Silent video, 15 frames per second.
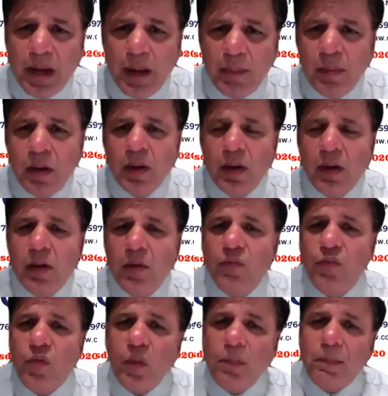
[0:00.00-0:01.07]
up
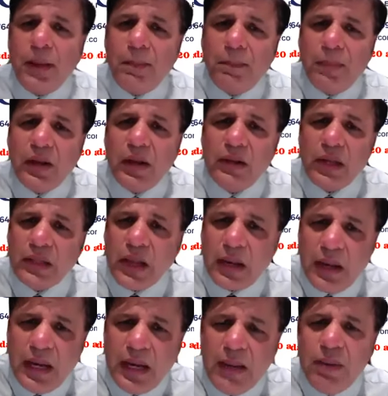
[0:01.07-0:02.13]
for people under the
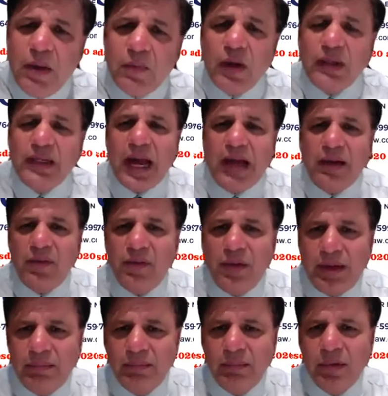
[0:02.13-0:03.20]
EB1 category,
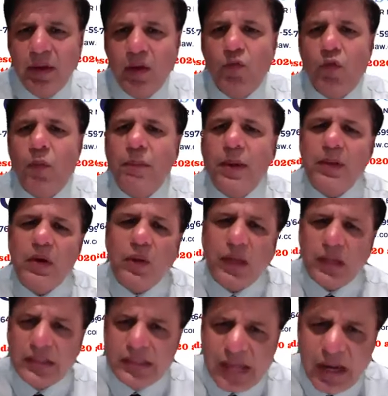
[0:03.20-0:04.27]
for people who can
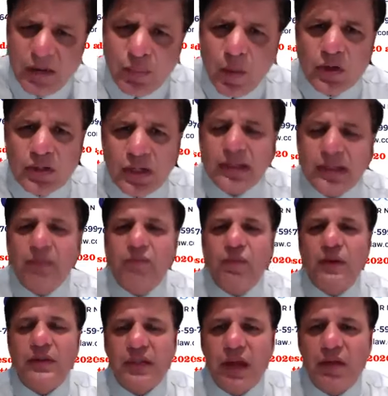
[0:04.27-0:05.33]
self-sponsor
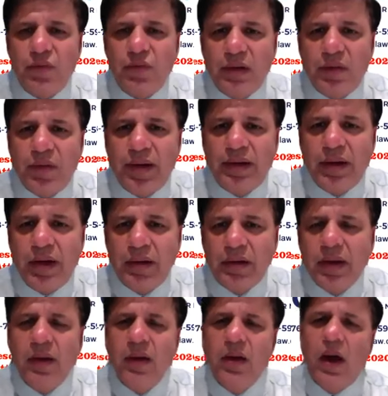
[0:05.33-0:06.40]
themselves for the green card
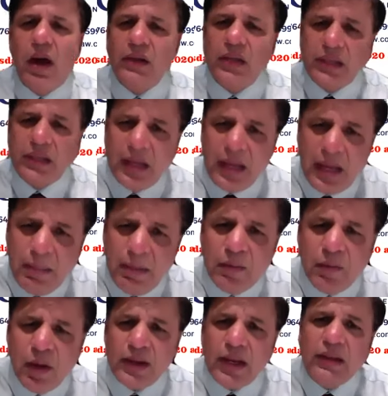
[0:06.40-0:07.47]
under the
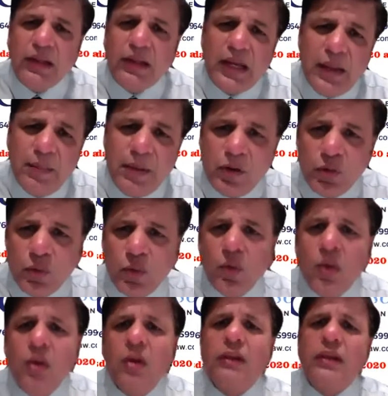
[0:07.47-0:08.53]
EB1 and the EB2.
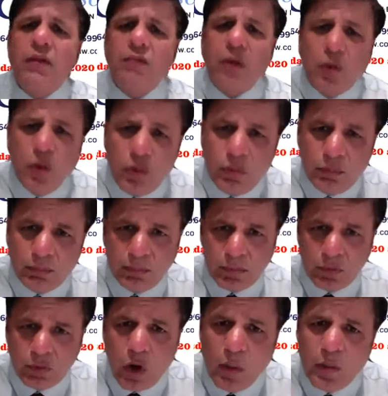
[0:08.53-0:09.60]
Then we're going to
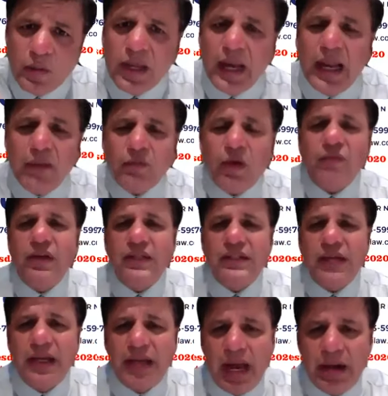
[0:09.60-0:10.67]
talk about the L1 visa
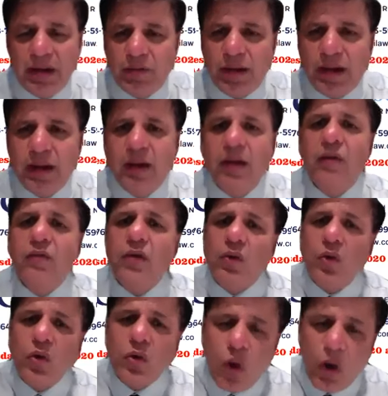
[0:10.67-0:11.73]
category. We're going
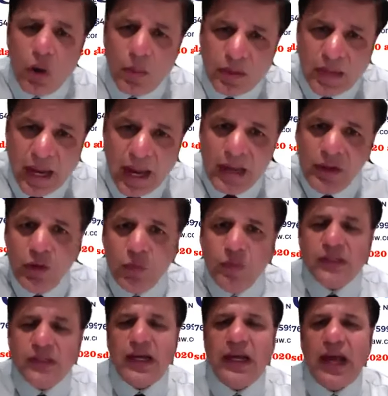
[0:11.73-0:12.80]
to talk about the L2
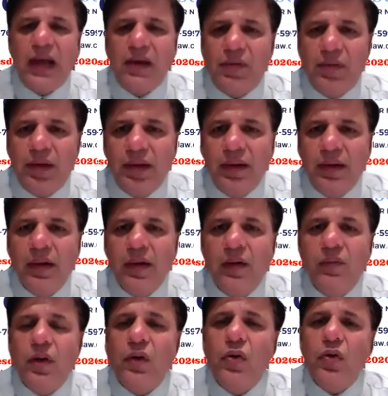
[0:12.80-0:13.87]
visa category.
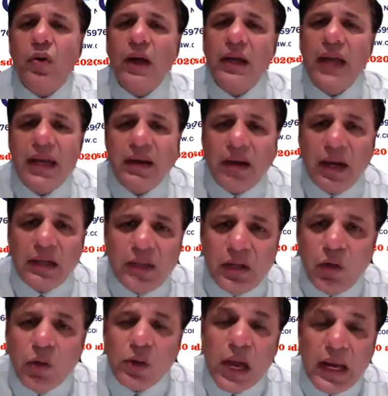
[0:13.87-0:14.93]
We're going to again continue
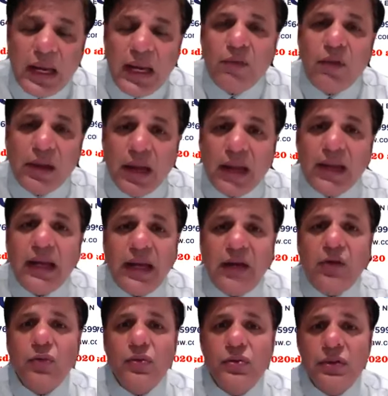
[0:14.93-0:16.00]
on the E1 and the
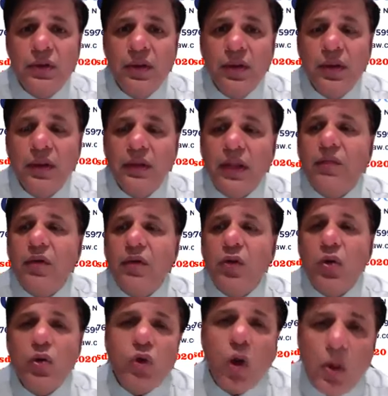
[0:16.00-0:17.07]
E2s. Then we're going
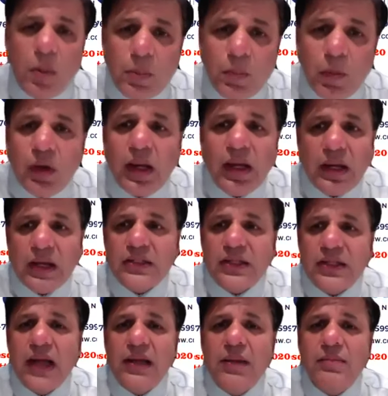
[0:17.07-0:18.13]
to talk about political
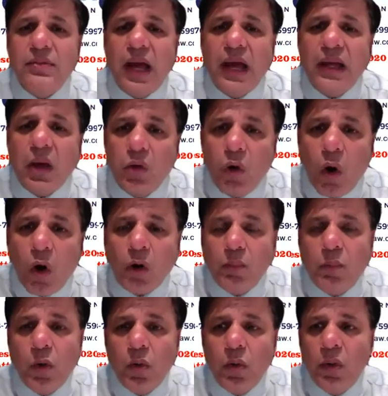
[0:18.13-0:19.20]
asylums and a lot
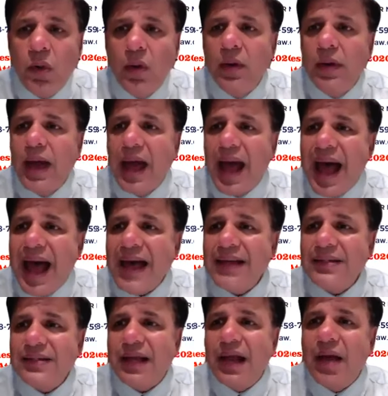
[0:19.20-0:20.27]
more
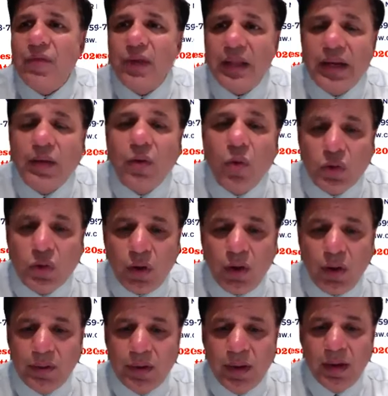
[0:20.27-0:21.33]
as everything goes on.
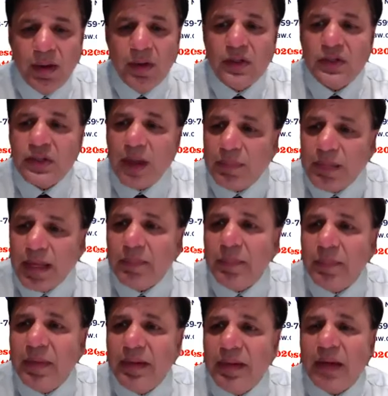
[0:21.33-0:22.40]
Something
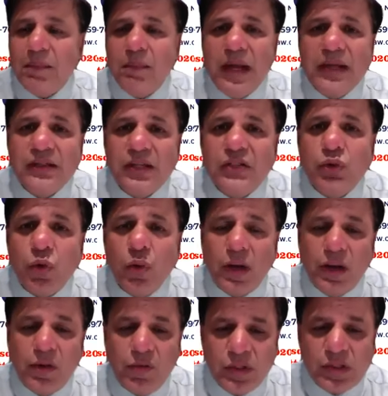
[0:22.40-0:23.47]
that makes the show
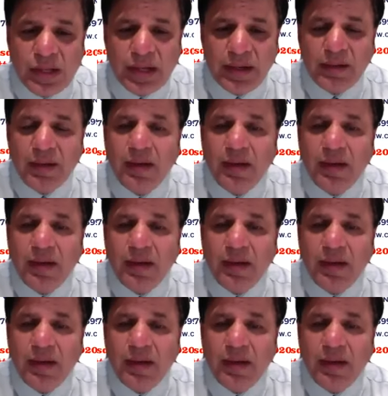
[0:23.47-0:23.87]
interesting